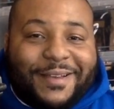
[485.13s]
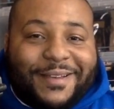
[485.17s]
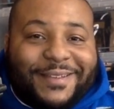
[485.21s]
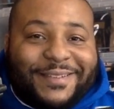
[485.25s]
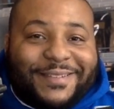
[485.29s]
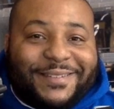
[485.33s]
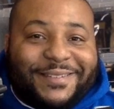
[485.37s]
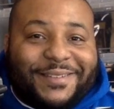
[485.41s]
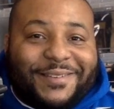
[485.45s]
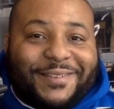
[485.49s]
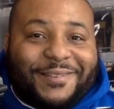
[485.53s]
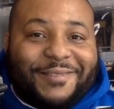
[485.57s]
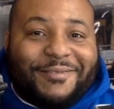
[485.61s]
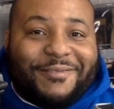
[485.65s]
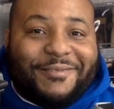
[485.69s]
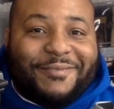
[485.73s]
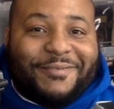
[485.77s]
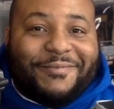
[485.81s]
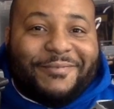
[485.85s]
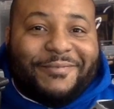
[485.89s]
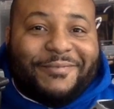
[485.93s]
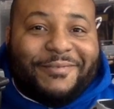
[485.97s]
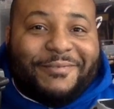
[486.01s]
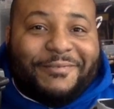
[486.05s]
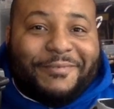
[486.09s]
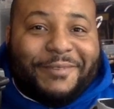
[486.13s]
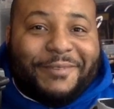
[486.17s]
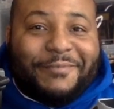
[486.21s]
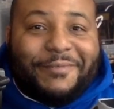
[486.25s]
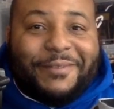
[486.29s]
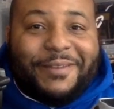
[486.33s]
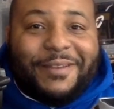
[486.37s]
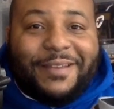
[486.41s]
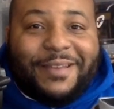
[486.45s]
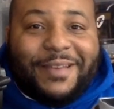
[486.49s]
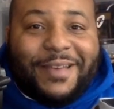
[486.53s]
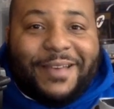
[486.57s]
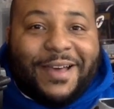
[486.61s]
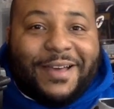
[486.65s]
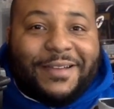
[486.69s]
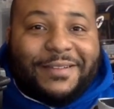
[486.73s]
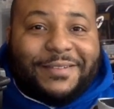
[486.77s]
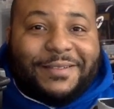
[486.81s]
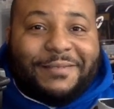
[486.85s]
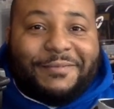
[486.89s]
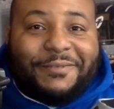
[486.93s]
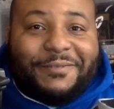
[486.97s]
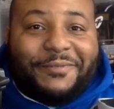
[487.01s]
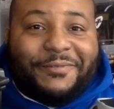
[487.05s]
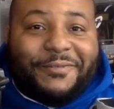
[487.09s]
So we went and got
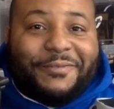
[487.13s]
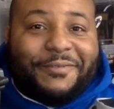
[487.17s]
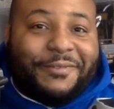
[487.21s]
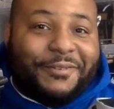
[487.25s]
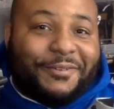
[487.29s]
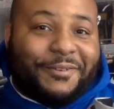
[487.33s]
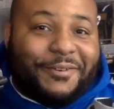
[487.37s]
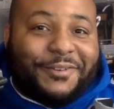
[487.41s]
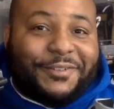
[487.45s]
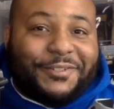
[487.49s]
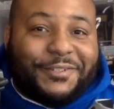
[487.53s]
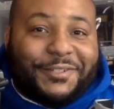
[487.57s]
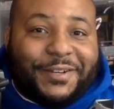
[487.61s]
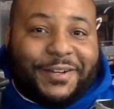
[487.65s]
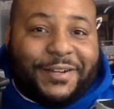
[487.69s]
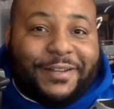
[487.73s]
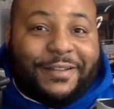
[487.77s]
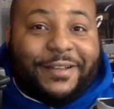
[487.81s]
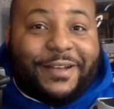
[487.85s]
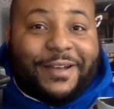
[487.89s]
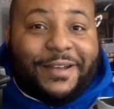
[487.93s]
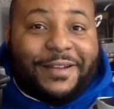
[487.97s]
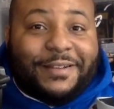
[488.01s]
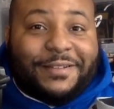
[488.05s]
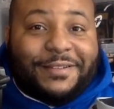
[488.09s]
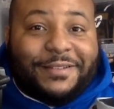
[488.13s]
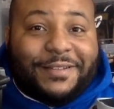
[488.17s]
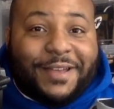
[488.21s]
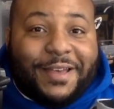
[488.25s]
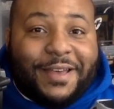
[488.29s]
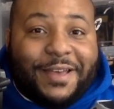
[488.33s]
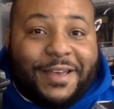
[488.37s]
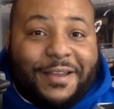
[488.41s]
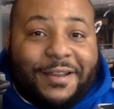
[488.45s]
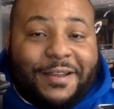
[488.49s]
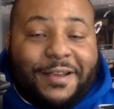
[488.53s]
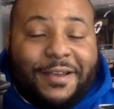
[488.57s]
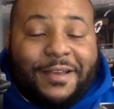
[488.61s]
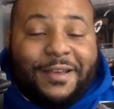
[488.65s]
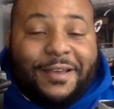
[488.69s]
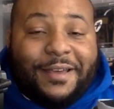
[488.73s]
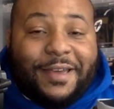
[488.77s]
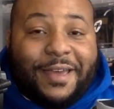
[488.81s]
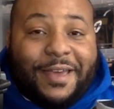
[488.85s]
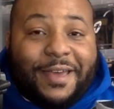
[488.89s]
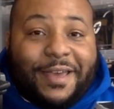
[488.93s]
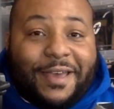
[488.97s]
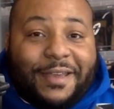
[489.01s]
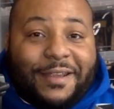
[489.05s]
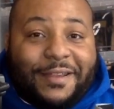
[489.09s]
something from the cross-training line instead,
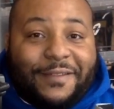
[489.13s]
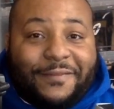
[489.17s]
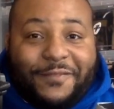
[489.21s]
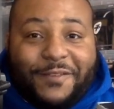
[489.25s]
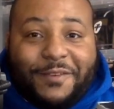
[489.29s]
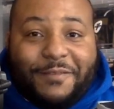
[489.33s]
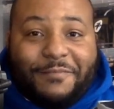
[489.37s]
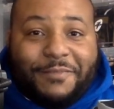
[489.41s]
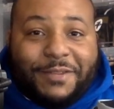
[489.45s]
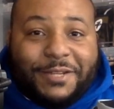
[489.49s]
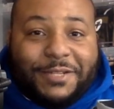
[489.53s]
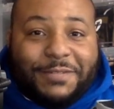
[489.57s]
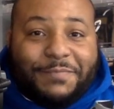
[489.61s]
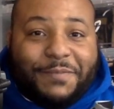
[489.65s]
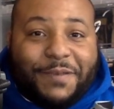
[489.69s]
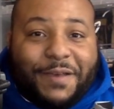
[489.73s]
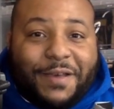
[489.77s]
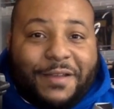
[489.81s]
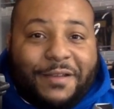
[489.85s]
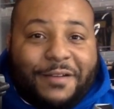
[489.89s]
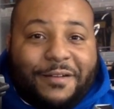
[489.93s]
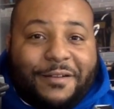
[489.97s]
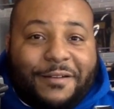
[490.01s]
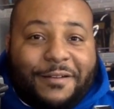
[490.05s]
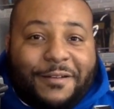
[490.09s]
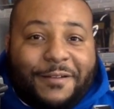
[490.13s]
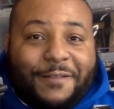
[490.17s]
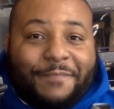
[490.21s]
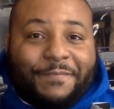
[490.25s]
and it fit much better,